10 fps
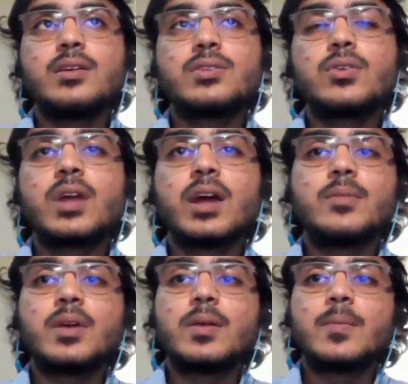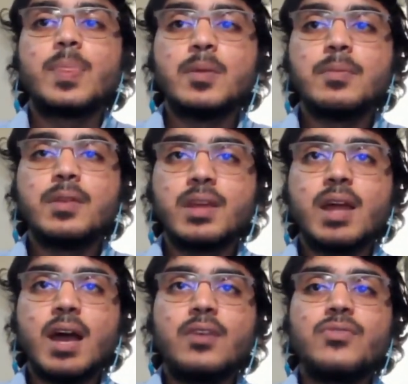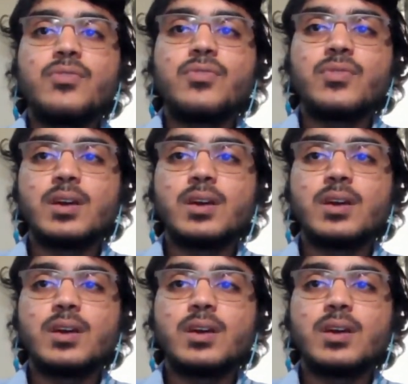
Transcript: so that people can have,